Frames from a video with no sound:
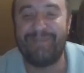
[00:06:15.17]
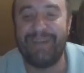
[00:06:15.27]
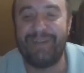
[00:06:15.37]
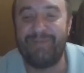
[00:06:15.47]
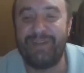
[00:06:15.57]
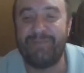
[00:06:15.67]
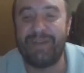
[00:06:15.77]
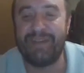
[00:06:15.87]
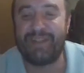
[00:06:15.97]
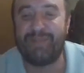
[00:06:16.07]
baby,
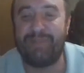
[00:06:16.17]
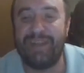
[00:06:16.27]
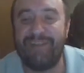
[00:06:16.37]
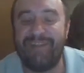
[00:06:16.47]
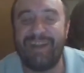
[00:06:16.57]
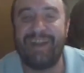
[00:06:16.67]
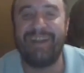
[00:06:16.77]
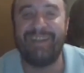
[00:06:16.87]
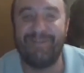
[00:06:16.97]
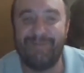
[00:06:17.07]
my spirit
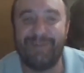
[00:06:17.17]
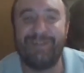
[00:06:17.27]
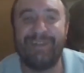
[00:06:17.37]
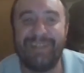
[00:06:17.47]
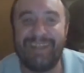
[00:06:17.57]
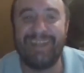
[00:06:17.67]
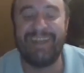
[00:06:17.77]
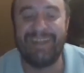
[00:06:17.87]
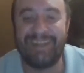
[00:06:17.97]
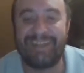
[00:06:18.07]
animal.
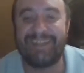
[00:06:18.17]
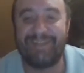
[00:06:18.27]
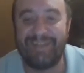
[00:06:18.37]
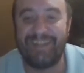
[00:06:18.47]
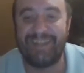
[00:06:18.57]
Yes.